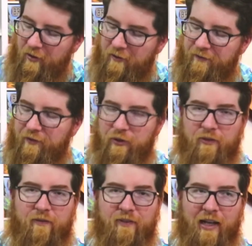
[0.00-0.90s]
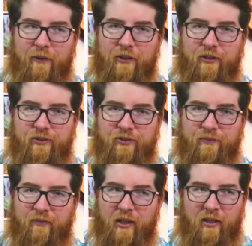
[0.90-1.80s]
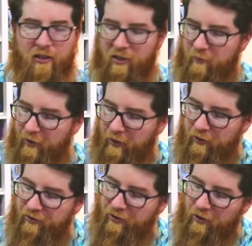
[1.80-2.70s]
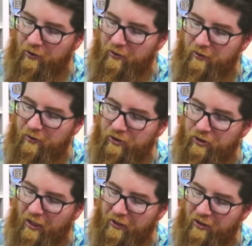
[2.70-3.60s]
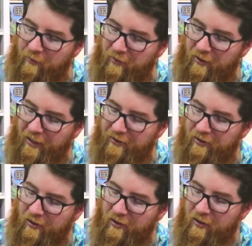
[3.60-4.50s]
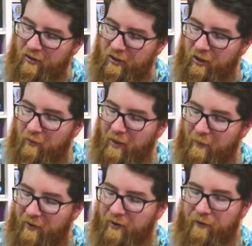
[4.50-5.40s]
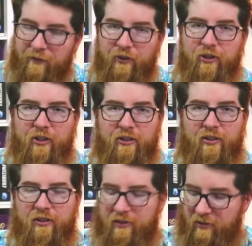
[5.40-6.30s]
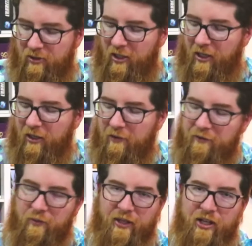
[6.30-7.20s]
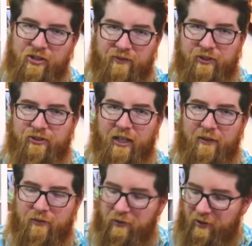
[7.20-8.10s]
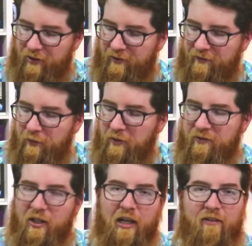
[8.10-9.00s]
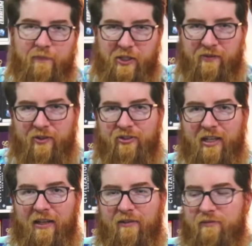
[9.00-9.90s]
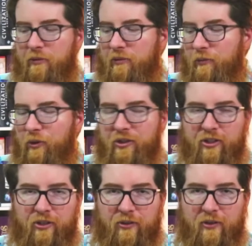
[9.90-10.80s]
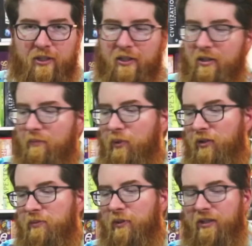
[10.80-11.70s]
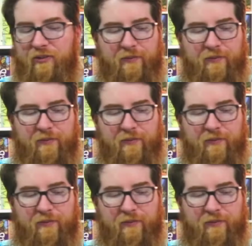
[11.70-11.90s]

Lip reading: full flowers, but also trying to complete, maybe the 3rd tile from each of the set, or the 4th tile from each of the set will reward you bonus points.